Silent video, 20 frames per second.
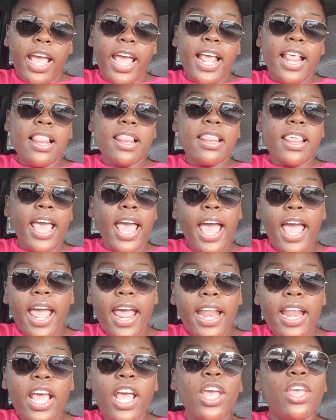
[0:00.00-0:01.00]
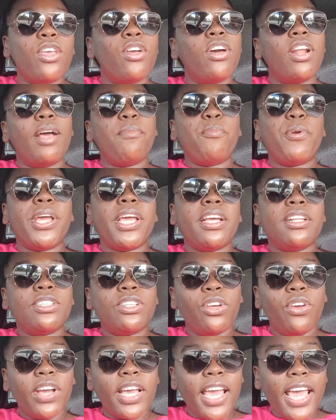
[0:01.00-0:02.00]
and then you're going to bring it
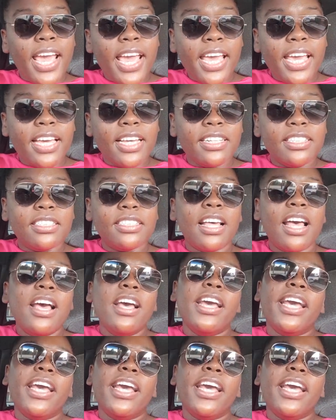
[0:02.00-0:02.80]
to your kids.